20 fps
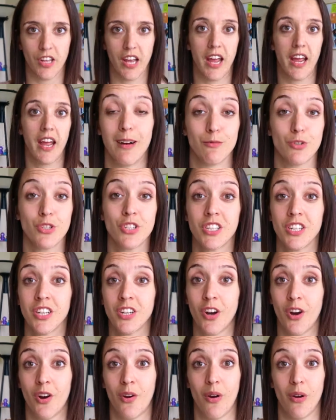day, I'm just gonna
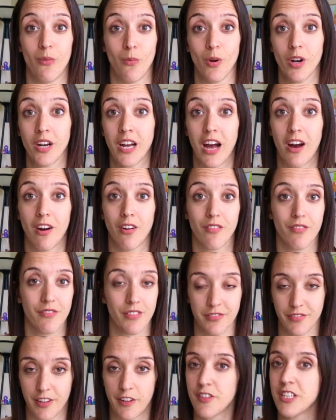go and work out
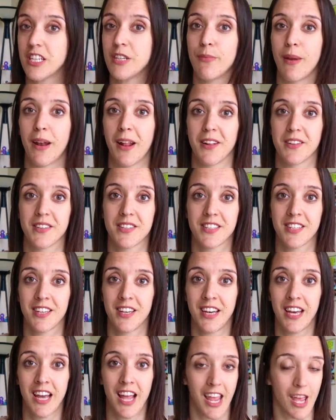for 15 minutes,
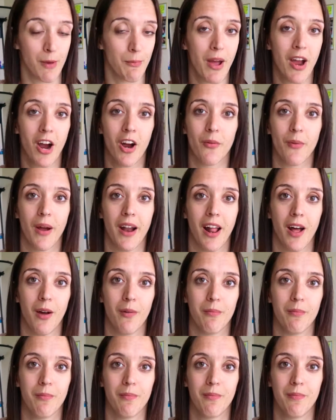get my heart rate
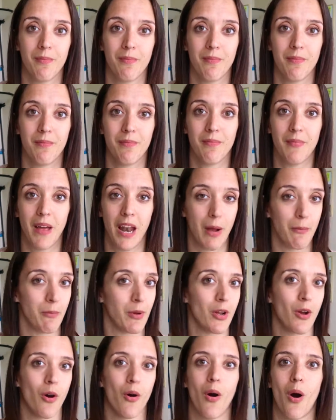up, and I'm
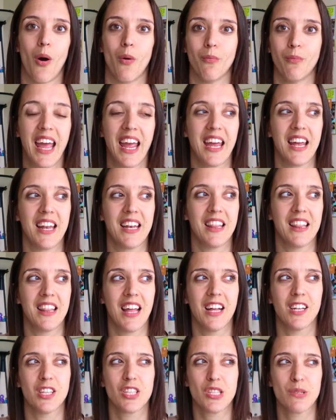gonna go home. And
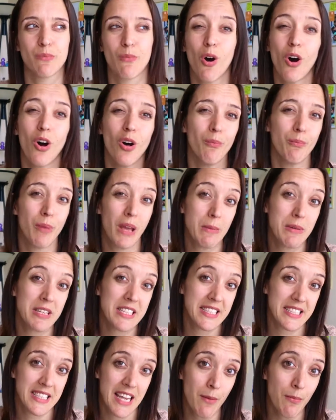that small baby
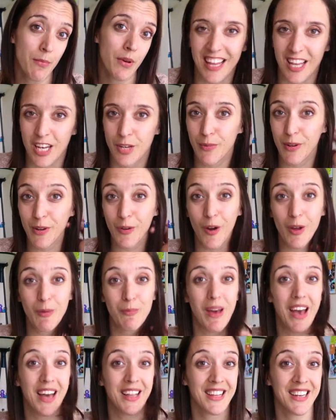step led to me going
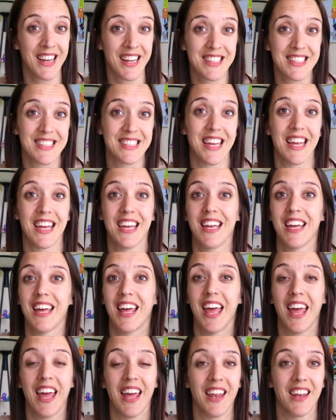back the next day
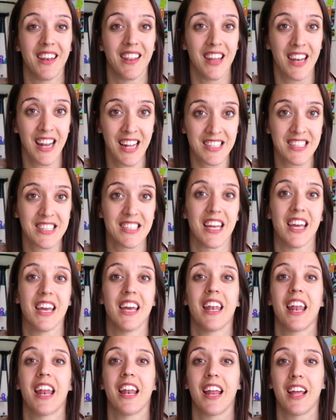and the next day.
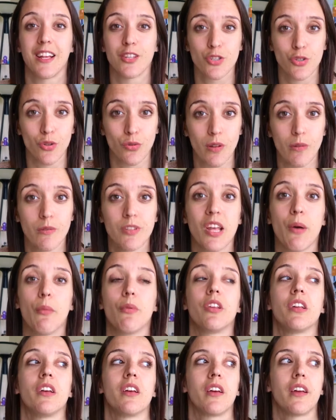And I slowly was
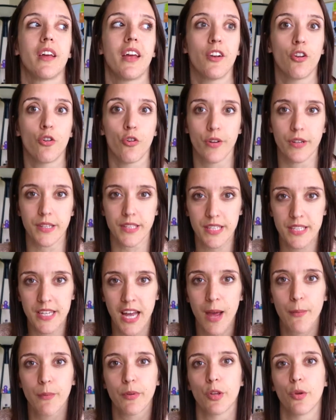able to increase the
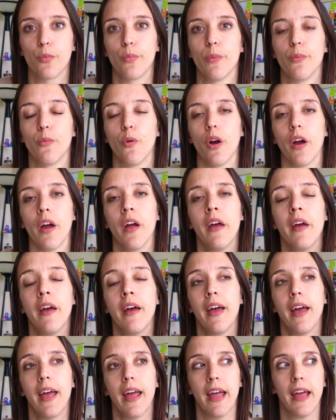time a little bit more
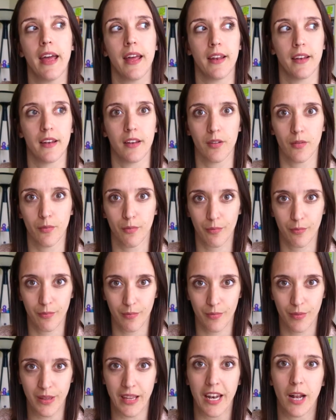and
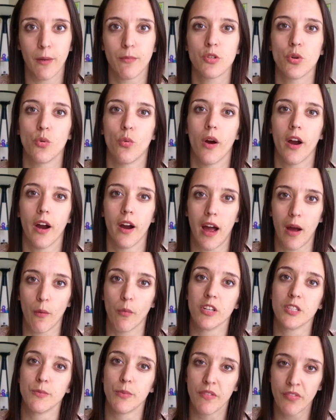get up to where I
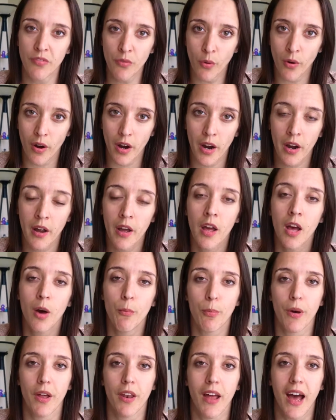was before.
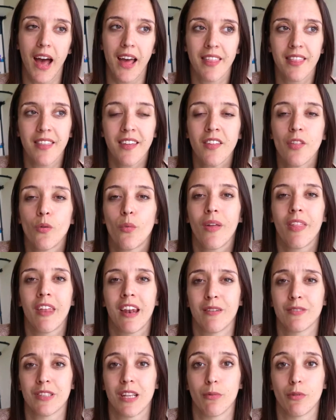But I think the way that
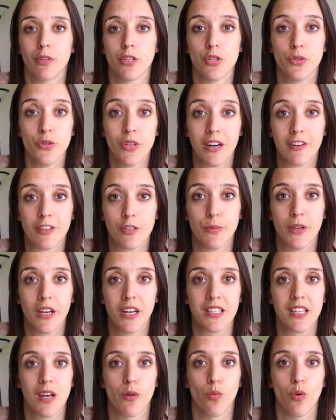I was able to do that was
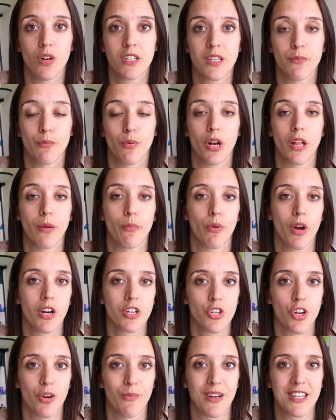because I wasn't putting
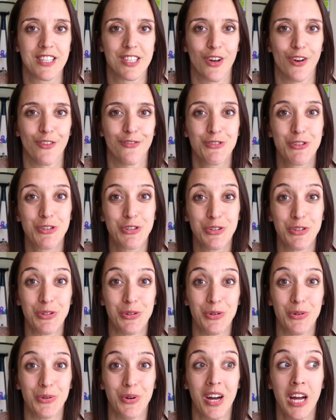pressure on myself
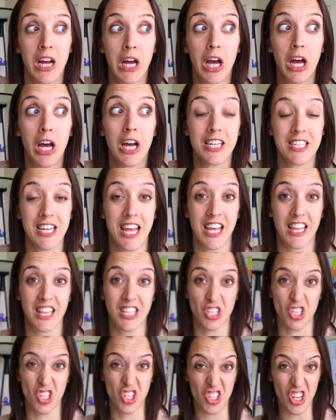to take
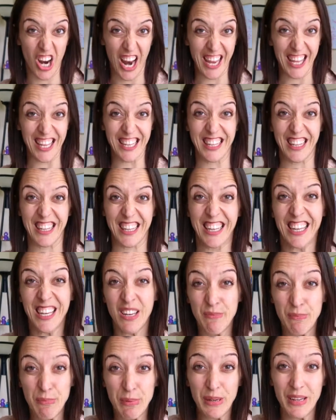this giant
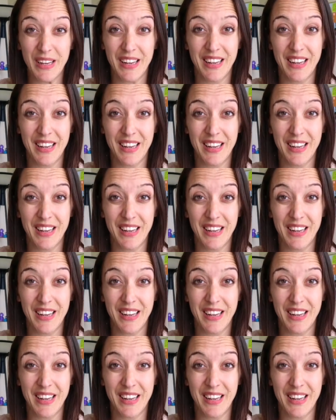leap